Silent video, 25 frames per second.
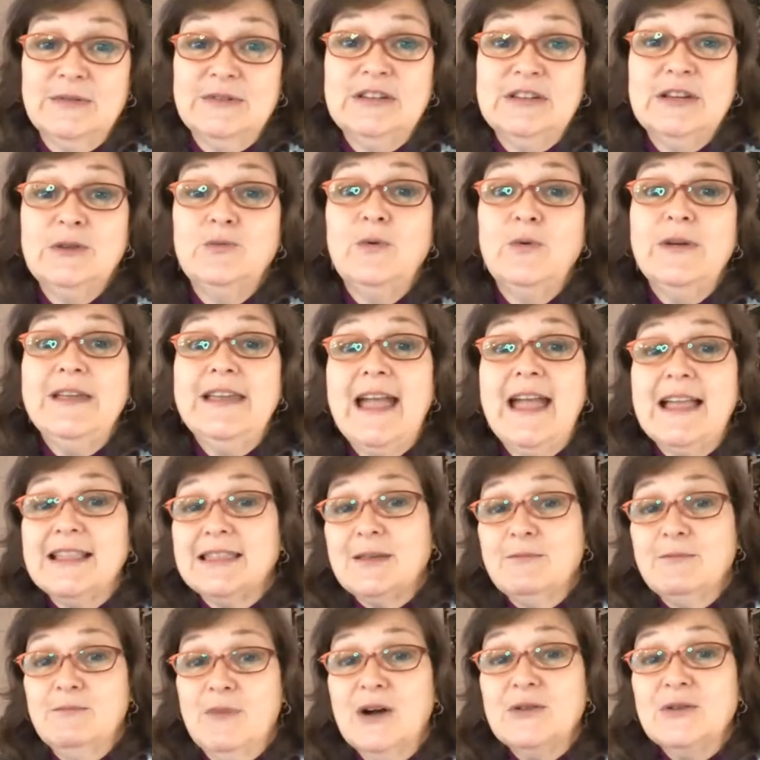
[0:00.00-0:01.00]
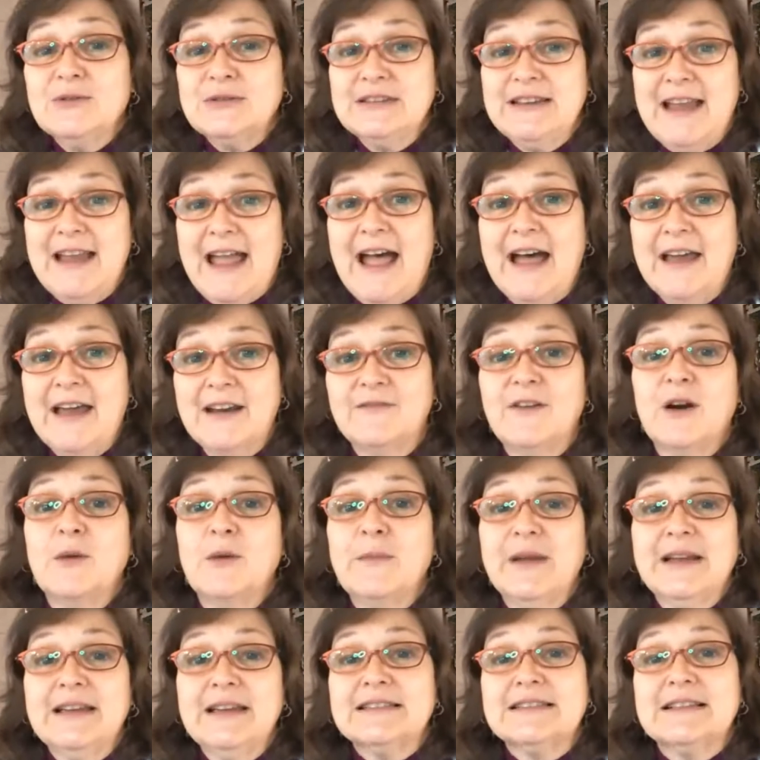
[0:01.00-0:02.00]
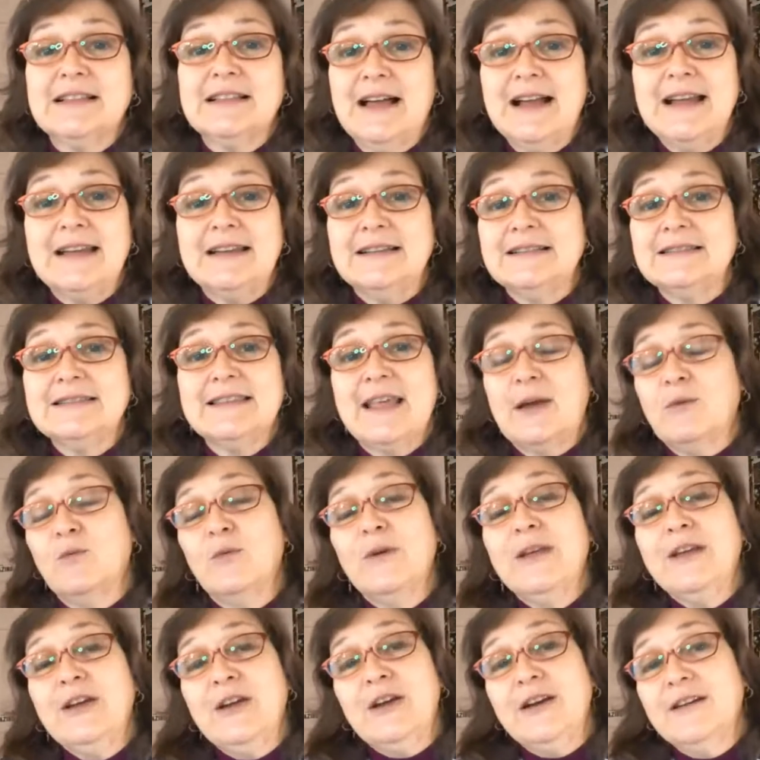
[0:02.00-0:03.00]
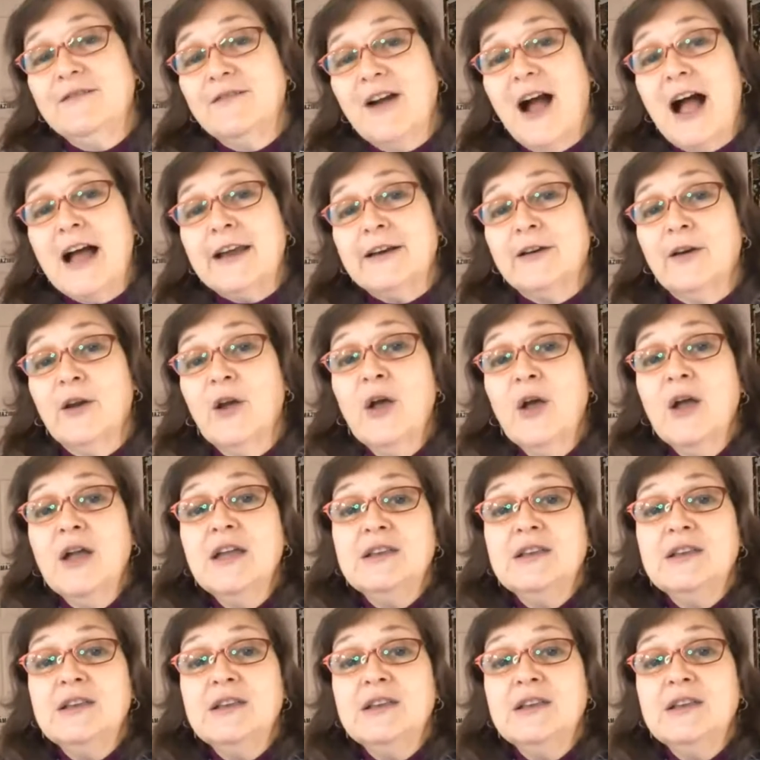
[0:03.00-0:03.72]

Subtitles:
Did we get the most out of our biggest clients that we could have gotten?